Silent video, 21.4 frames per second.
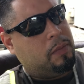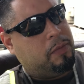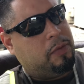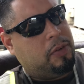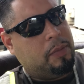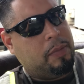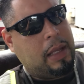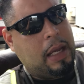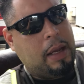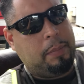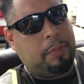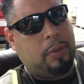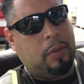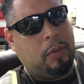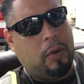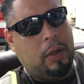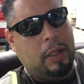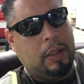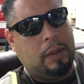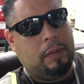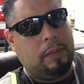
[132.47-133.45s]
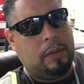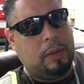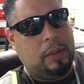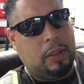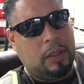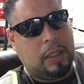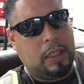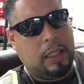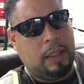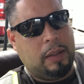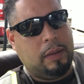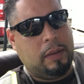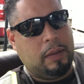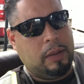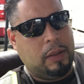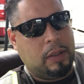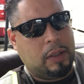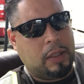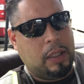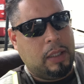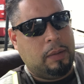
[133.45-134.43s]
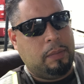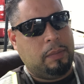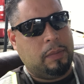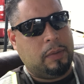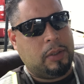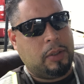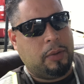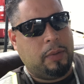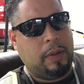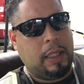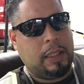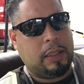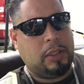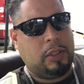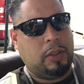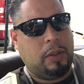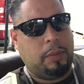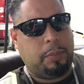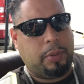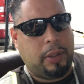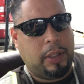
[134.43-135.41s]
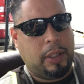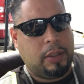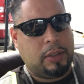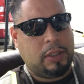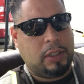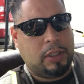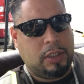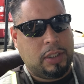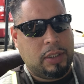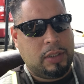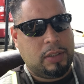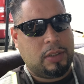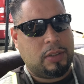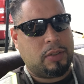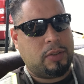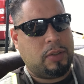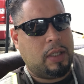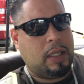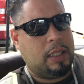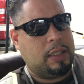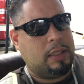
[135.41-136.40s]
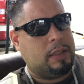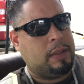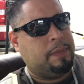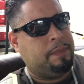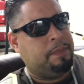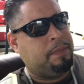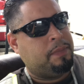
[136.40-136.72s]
from that point, you can direct your prayer to Jesus Christ.